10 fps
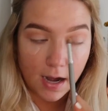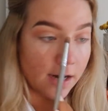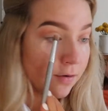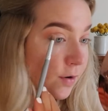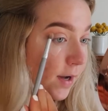
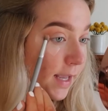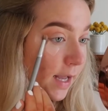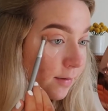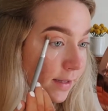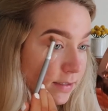I don't know, I
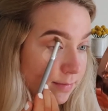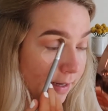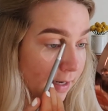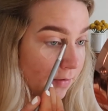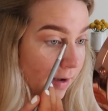can't really
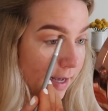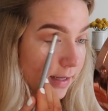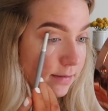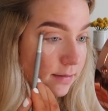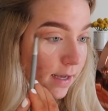explain it, you guys,